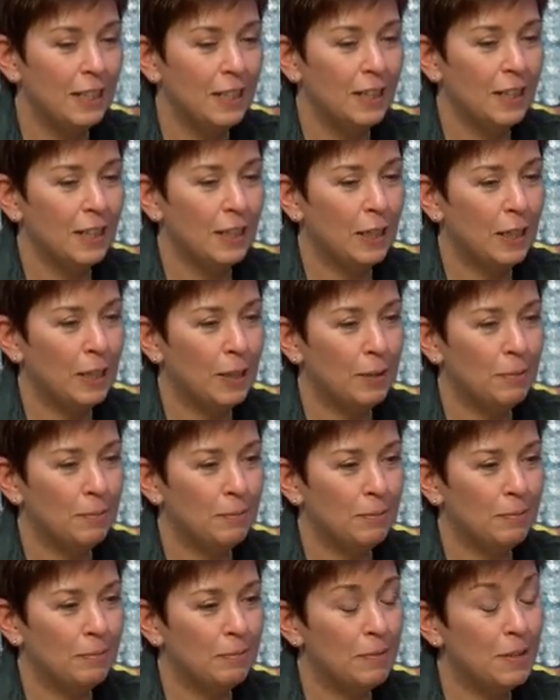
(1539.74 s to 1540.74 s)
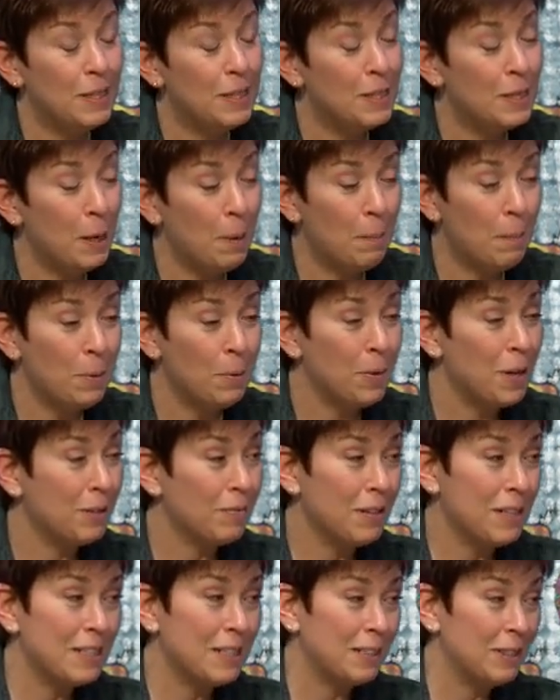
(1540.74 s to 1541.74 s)
The number one
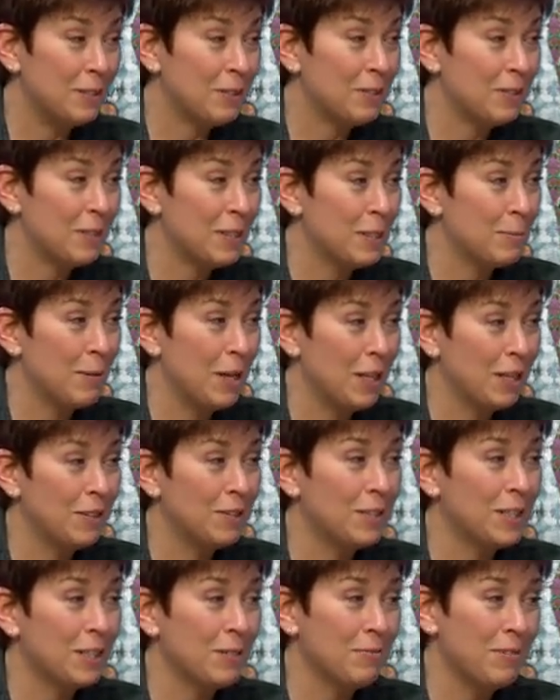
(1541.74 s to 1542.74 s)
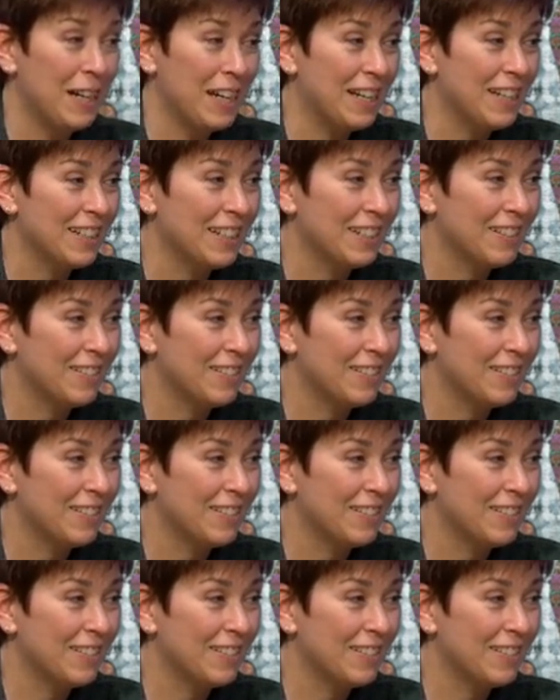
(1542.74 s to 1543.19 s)
resolution is about losing weight,